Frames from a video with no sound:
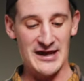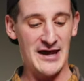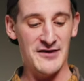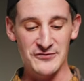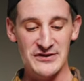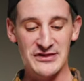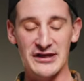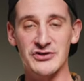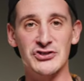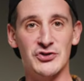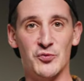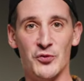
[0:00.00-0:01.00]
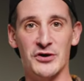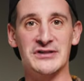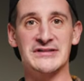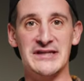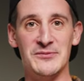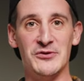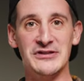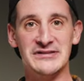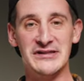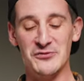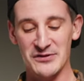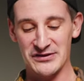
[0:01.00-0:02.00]
Everything just works
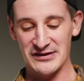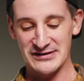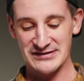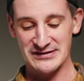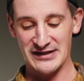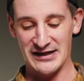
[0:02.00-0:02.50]
seamlessly with this,